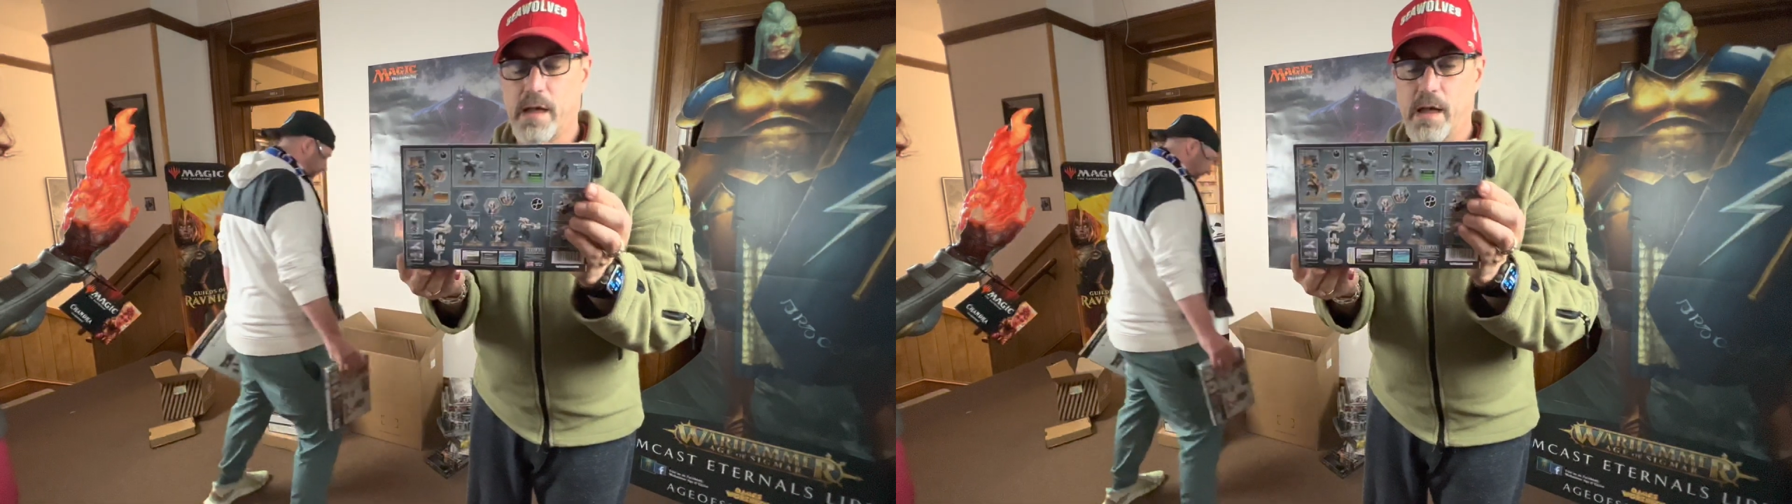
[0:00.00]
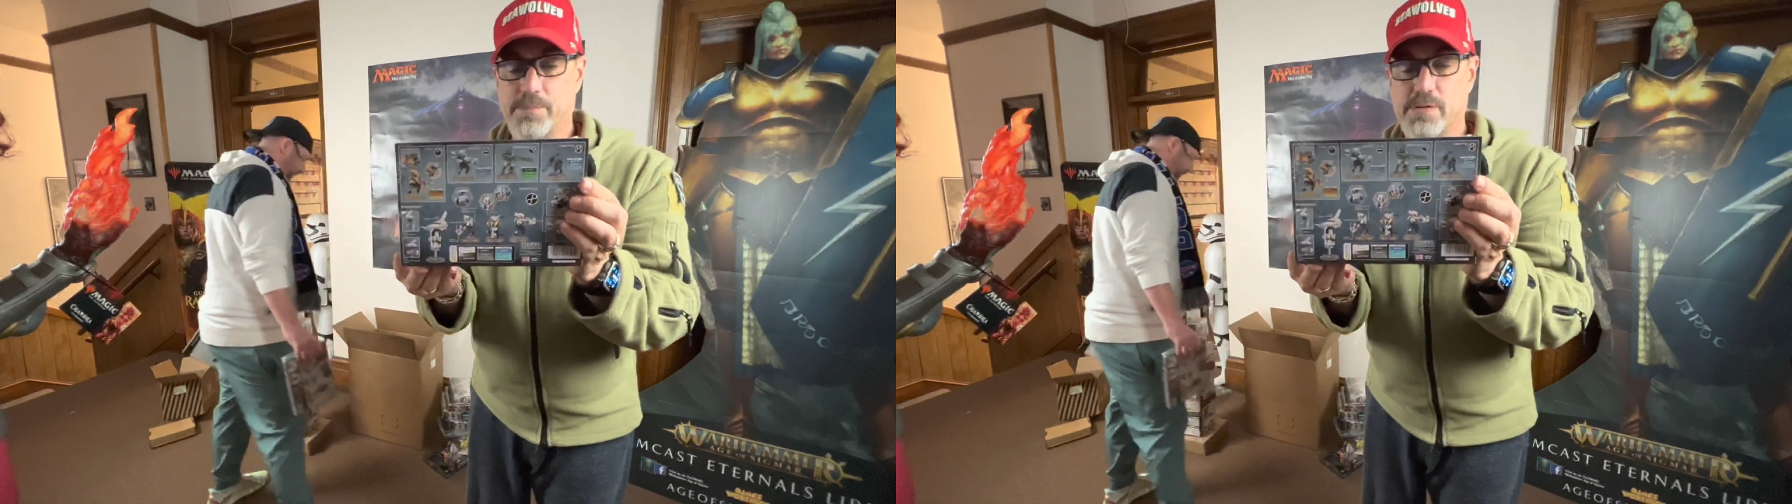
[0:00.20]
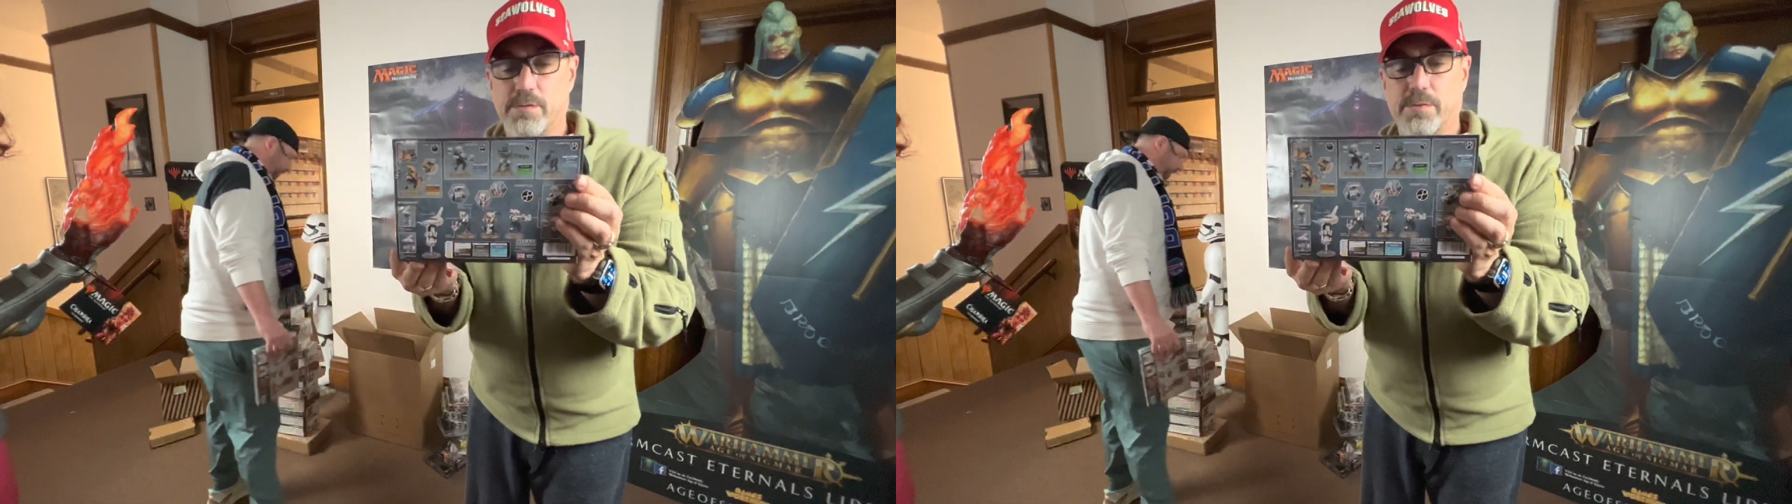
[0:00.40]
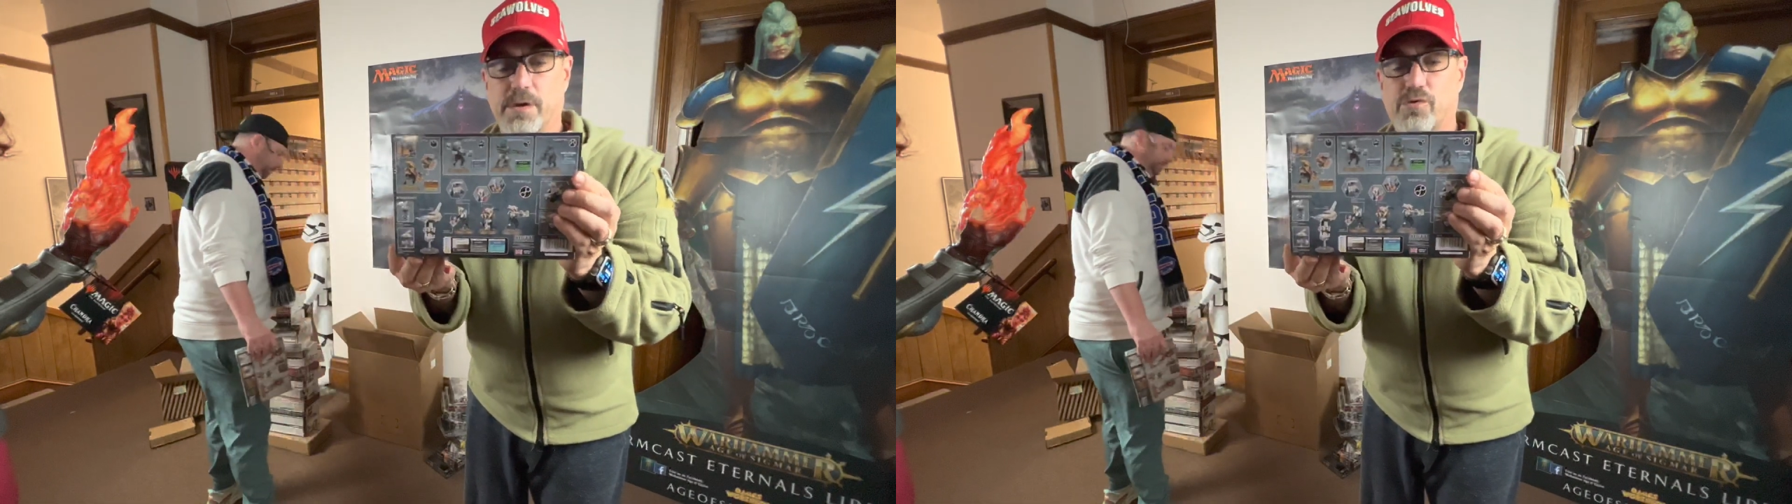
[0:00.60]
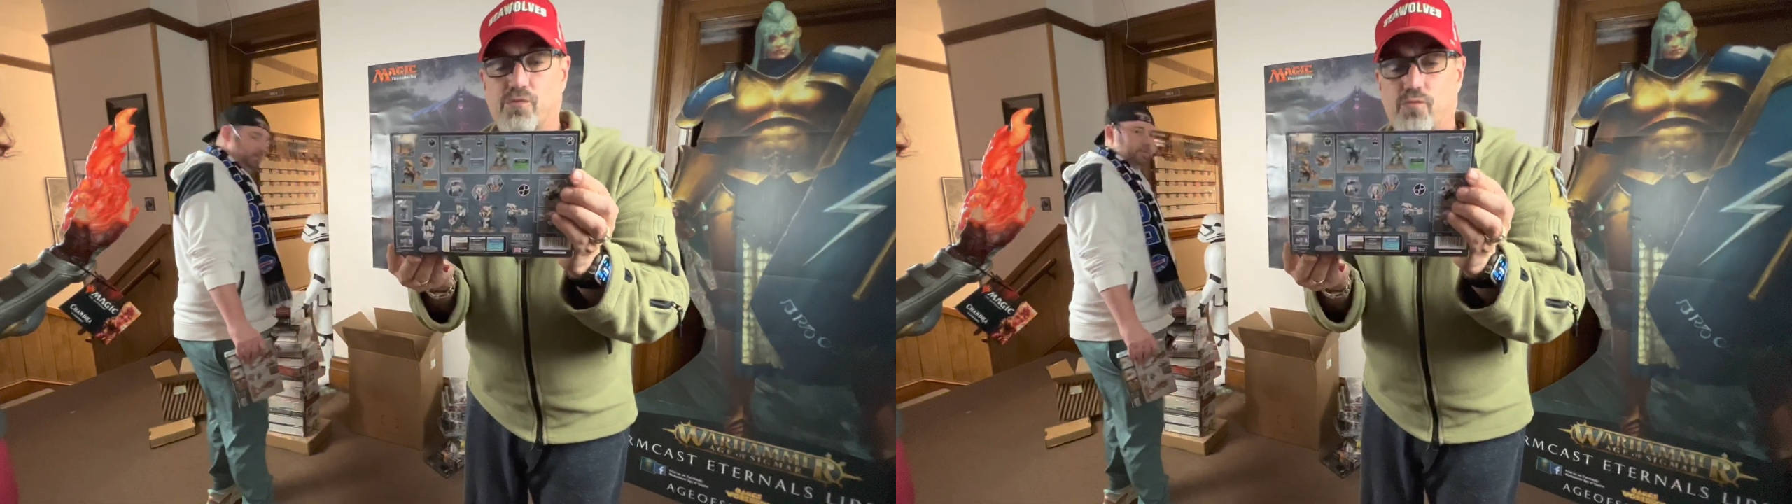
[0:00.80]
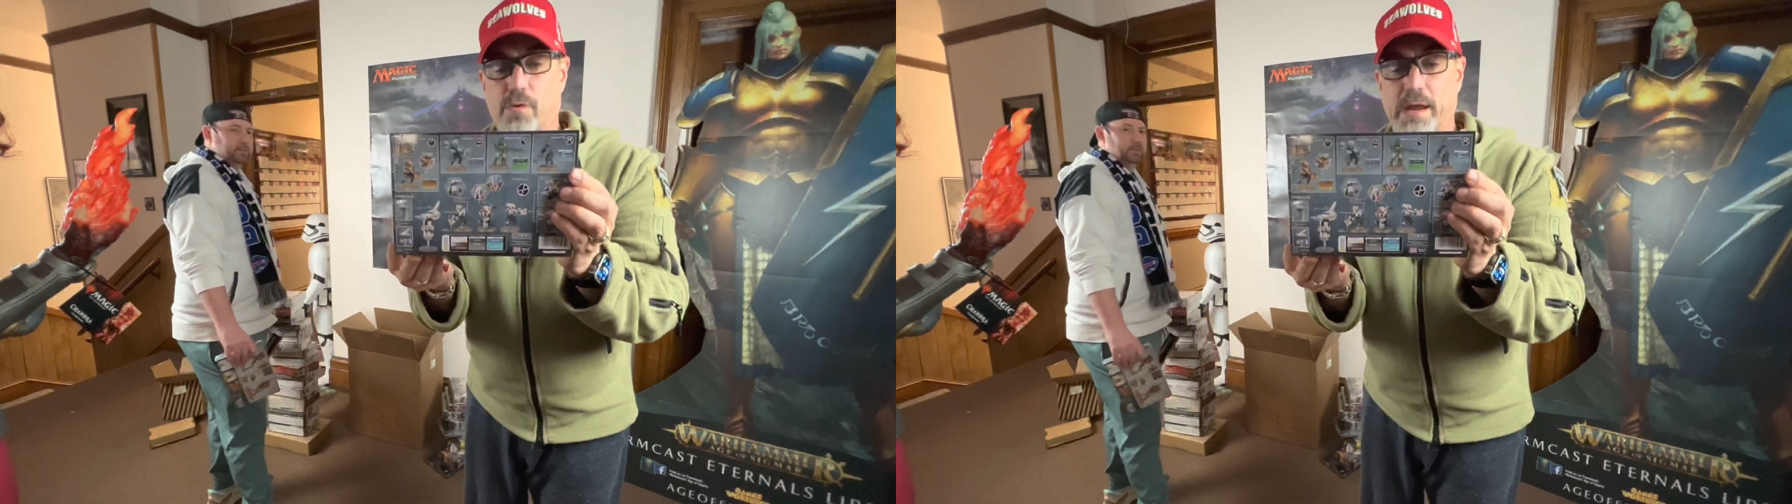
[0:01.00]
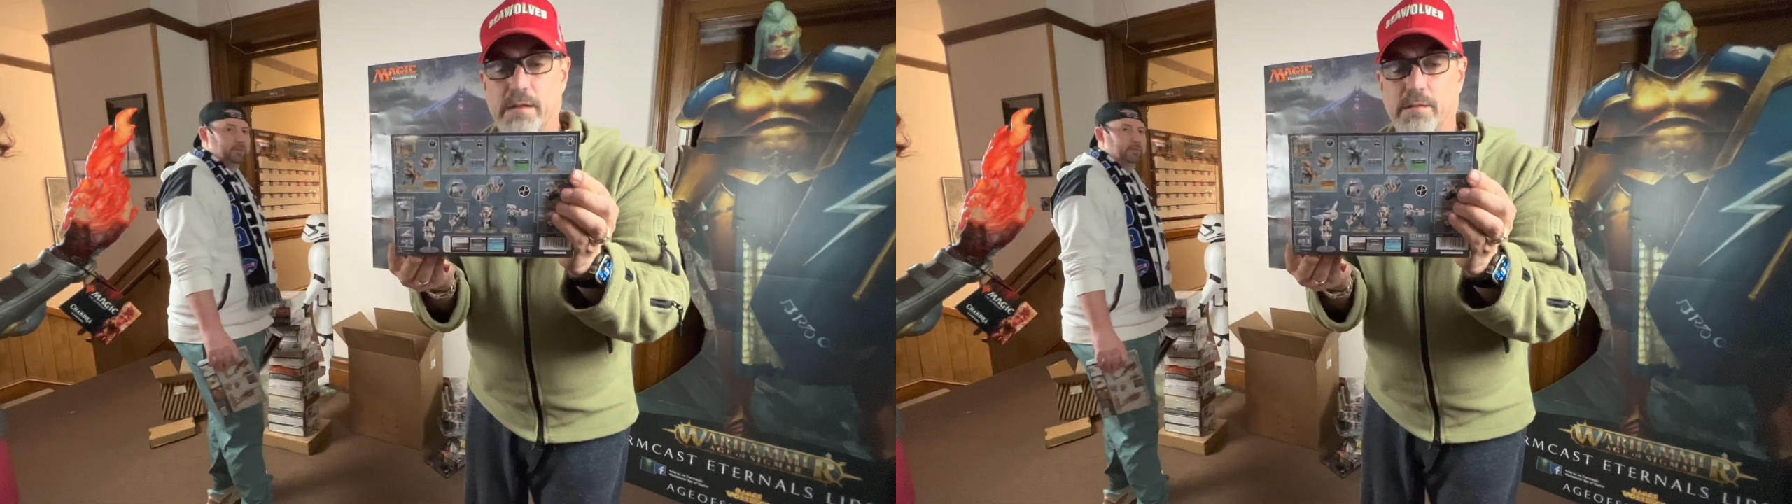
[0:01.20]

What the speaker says: Absolutely great